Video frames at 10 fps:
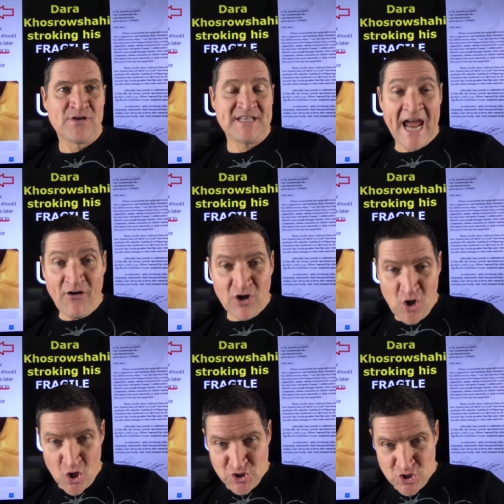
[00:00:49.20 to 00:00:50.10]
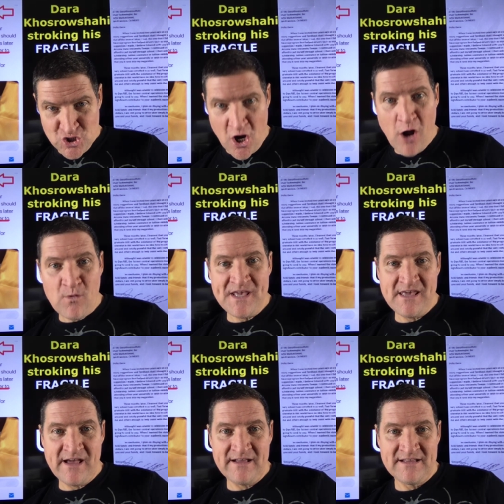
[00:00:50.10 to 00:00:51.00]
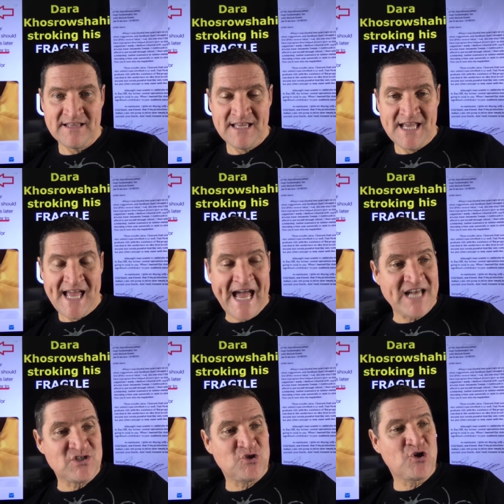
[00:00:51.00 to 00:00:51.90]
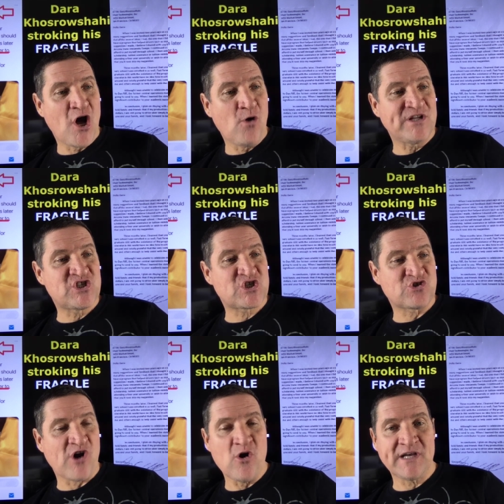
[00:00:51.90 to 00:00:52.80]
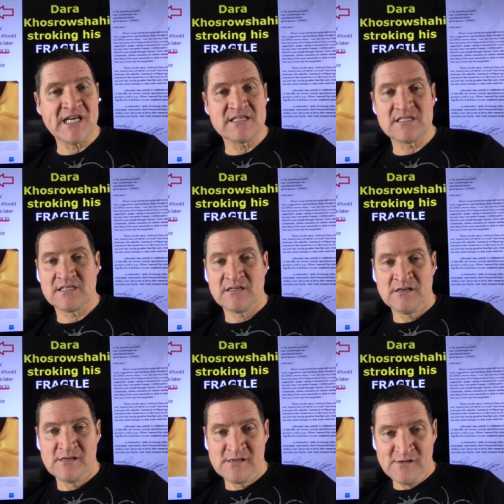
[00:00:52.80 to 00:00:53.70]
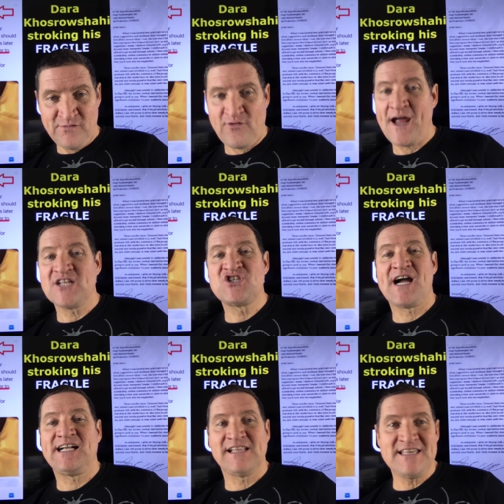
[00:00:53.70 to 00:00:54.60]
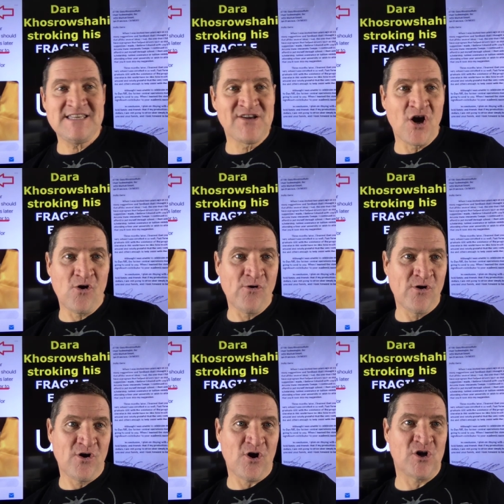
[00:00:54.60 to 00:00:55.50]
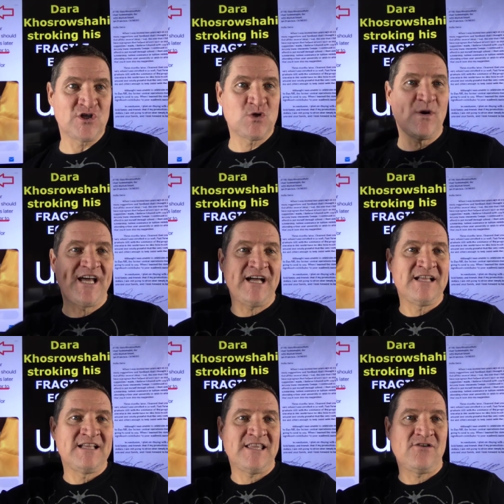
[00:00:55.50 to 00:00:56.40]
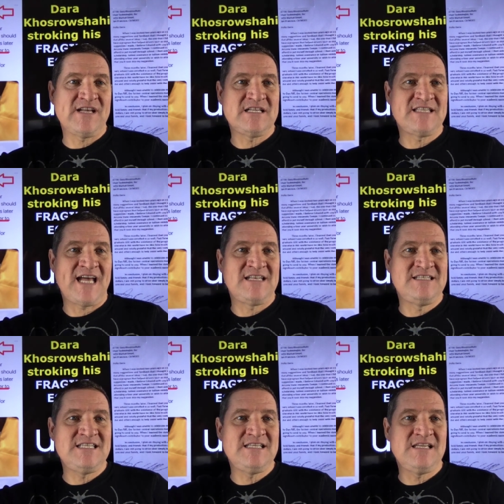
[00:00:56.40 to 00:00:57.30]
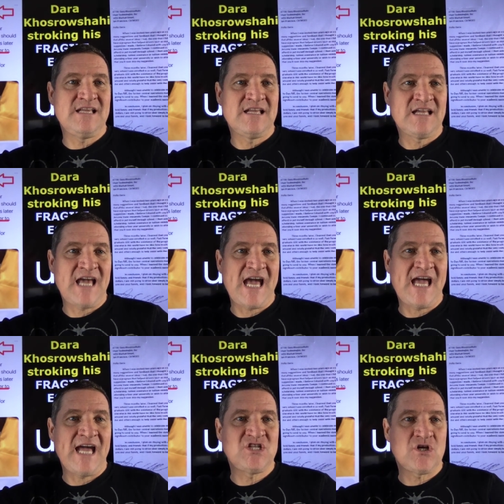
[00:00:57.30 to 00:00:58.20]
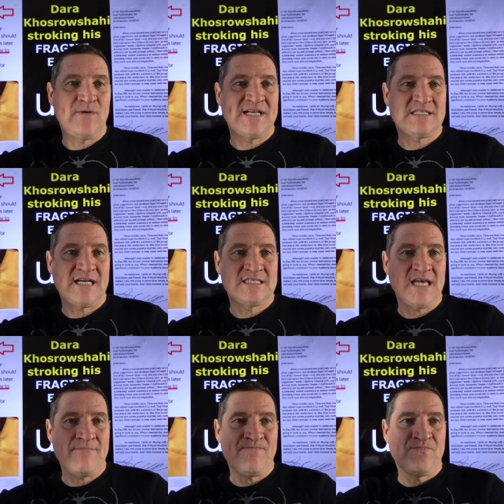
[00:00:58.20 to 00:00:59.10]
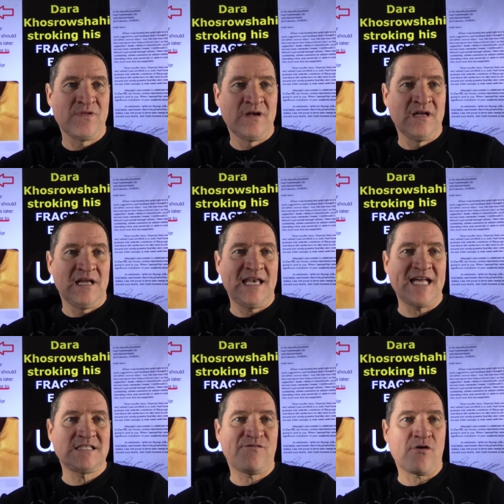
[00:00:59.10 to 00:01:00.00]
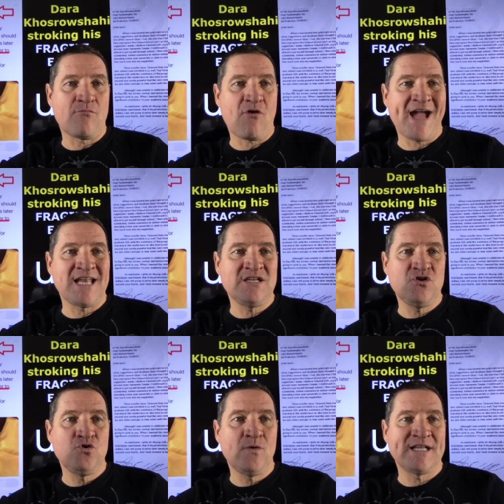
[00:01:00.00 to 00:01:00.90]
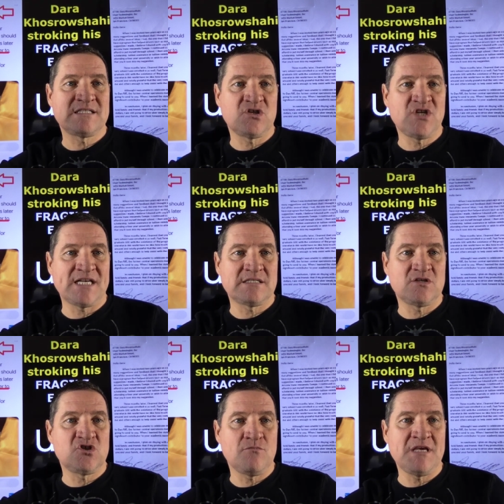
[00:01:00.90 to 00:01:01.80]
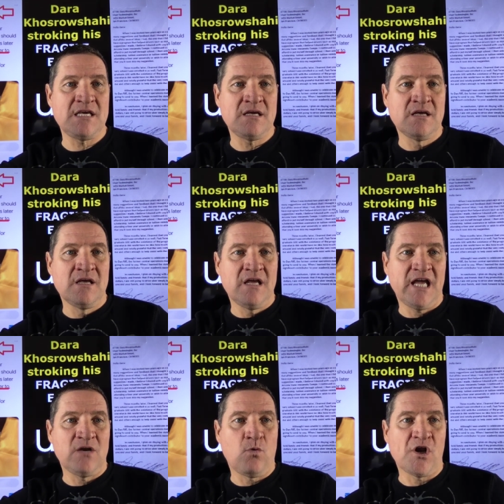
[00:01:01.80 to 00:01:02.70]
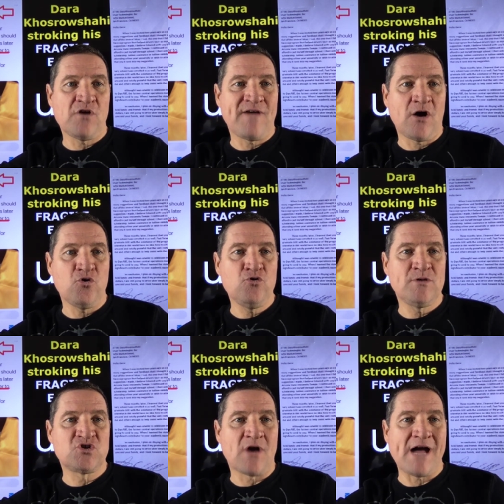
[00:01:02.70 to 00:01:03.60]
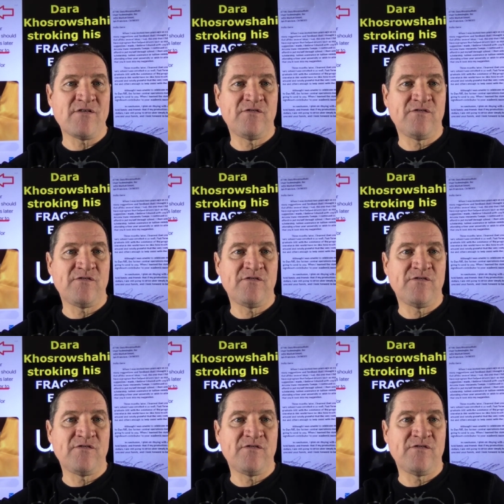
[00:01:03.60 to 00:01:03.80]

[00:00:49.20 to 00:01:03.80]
Dara Khosrowshahi here has to go and stroke his fragile ego on Twitter. There he is at D K H O S, that's him. Letter from Randy, who had suggested to me in one of our Uber driver